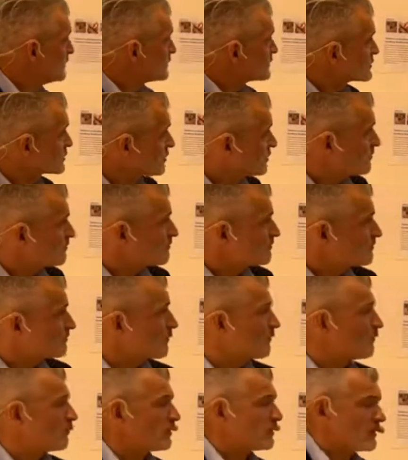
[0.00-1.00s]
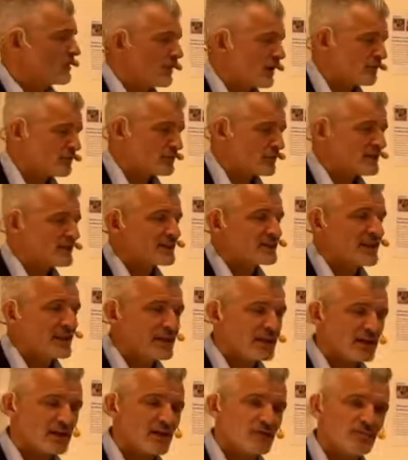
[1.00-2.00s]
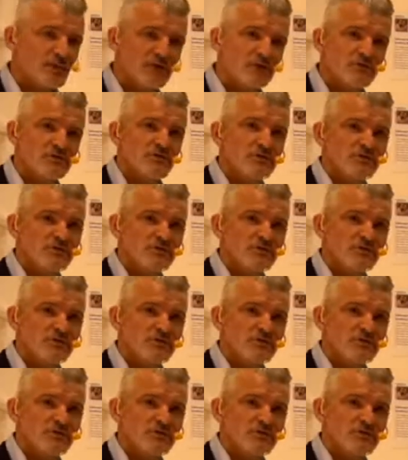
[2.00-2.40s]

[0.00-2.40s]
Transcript: So, if we think about